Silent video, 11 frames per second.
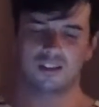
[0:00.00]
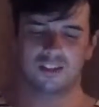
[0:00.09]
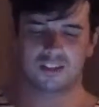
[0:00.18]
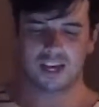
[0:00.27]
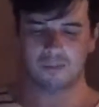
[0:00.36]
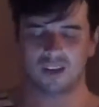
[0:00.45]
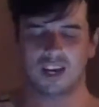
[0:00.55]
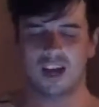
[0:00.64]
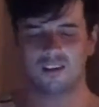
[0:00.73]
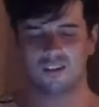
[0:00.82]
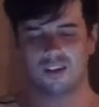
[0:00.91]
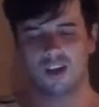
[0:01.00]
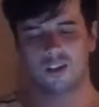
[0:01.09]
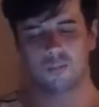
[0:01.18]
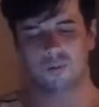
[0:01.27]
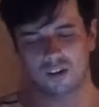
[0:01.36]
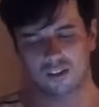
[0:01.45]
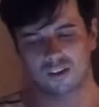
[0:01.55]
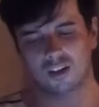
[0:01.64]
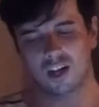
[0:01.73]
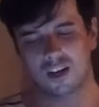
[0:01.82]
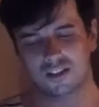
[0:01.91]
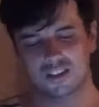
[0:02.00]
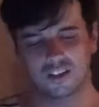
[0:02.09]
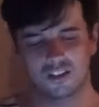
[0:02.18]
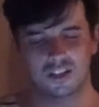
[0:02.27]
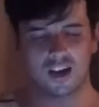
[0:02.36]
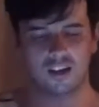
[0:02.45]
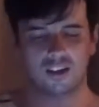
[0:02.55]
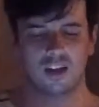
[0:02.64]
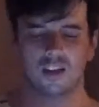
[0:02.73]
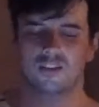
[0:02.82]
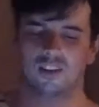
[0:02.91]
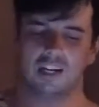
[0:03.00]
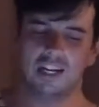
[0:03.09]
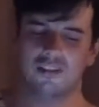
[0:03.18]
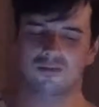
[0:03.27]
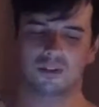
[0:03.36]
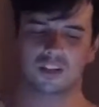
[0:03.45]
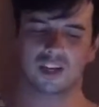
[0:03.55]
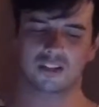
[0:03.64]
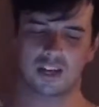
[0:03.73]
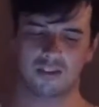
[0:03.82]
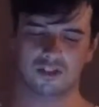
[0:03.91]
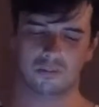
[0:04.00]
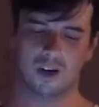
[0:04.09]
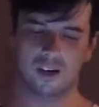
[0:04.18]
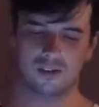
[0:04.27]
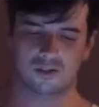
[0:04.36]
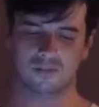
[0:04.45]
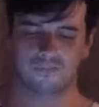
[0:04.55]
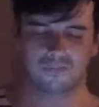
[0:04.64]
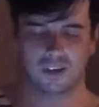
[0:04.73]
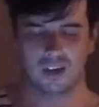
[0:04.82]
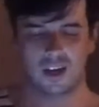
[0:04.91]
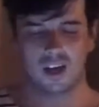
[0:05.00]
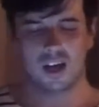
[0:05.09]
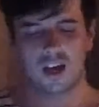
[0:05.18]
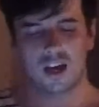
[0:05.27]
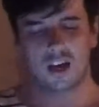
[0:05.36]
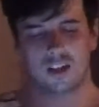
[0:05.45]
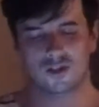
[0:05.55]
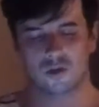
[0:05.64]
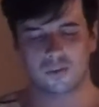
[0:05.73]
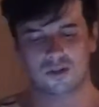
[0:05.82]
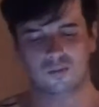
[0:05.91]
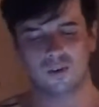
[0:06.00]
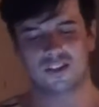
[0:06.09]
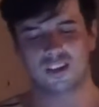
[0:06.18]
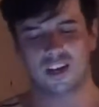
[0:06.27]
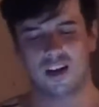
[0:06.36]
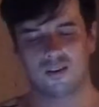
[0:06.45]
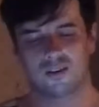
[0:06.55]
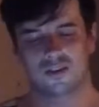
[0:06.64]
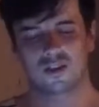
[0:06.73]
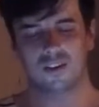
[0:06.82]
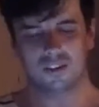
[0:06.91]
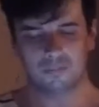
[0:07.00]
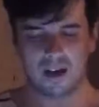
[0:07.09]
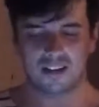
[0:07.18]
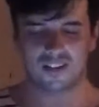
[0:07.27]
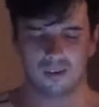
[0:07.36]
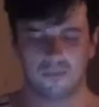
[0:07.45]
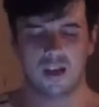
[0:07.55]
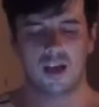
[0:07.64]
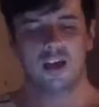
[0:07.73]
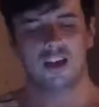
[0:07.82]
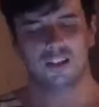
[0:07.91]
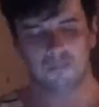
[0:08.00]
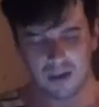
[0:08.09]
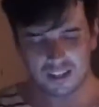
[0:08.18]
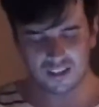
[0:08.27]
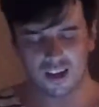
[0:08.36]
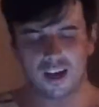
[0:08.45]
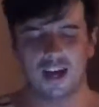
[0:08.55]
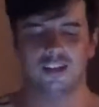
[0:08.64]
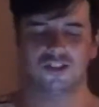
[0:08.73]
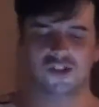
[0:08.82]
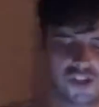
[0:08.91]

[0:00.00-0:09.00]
the same again. The broken glass and the dirt, the leaves with cut-out smiles. It's almost winter now, so it's better. It's better and it's